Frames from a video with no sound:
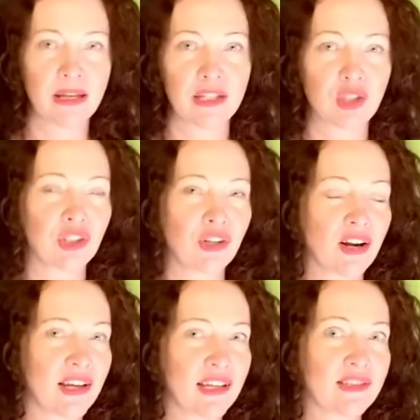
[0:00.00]
sure you're
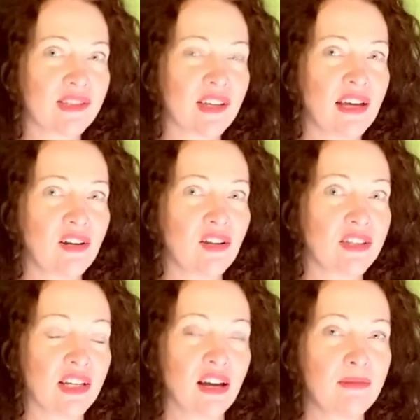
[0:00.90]
not inside all the
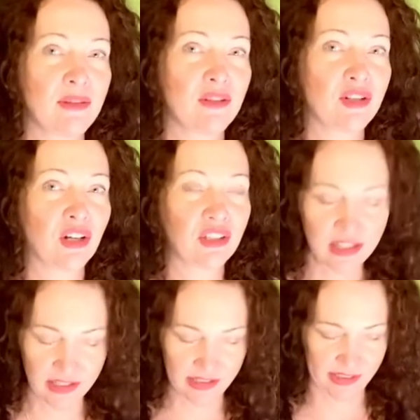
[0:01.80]
time in the
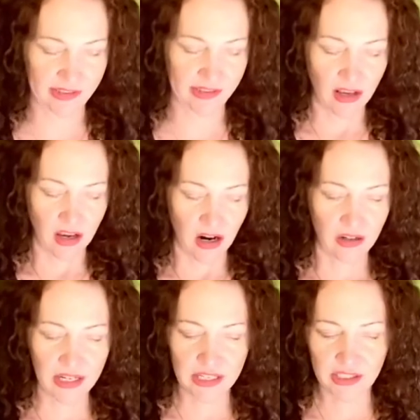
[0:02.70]
darkness. All
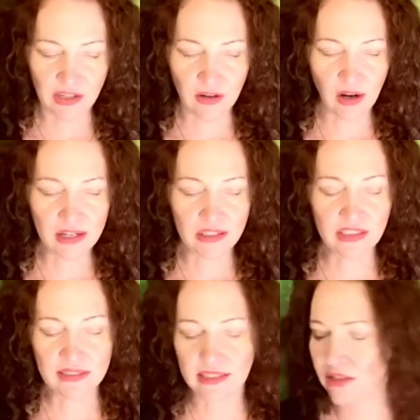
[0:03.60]
right, so I
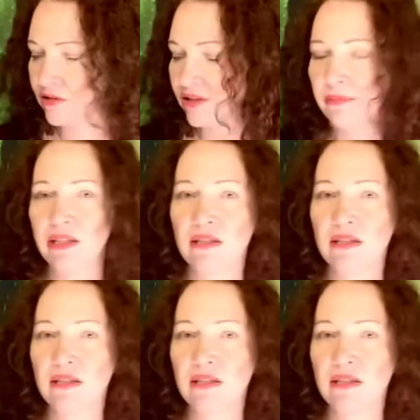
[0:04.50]
see you coming in